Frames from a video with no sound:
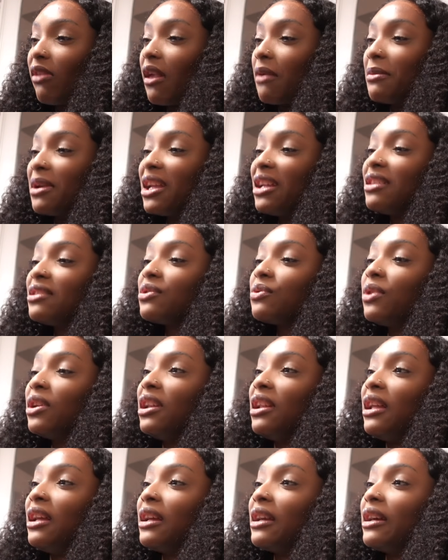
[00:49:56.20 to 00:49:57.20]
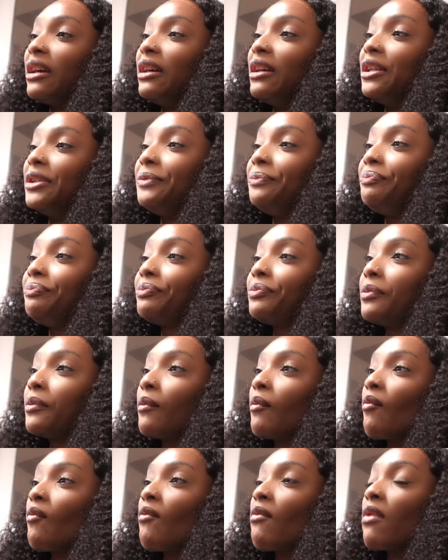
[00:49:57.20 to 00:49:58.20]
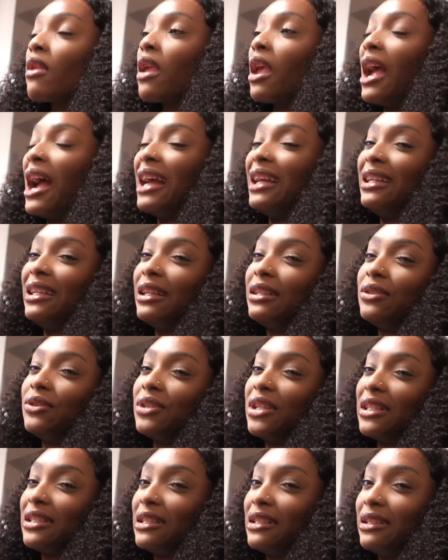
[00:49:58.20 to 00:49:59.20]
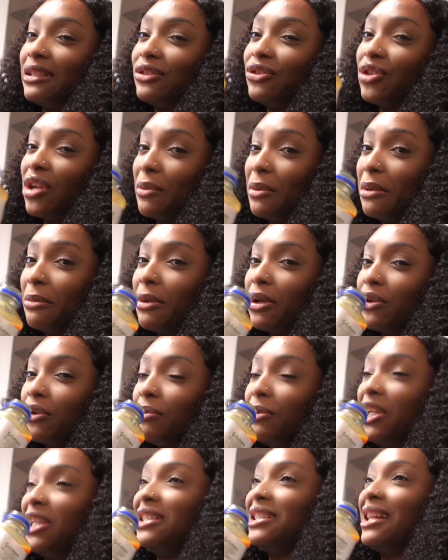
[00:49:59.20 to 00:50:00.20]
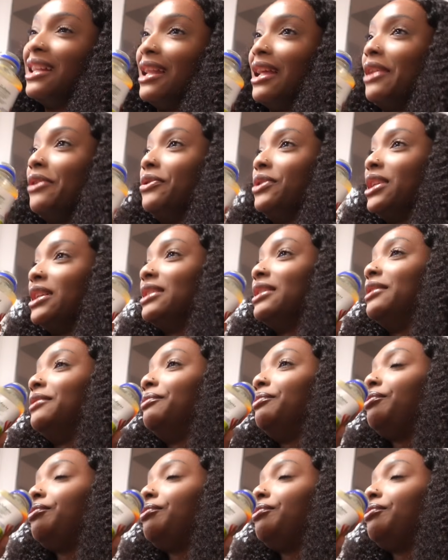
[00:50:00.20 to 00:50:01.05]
give this one like a 8 out of 10. The strawberry mango, I eat a 9 out of 10.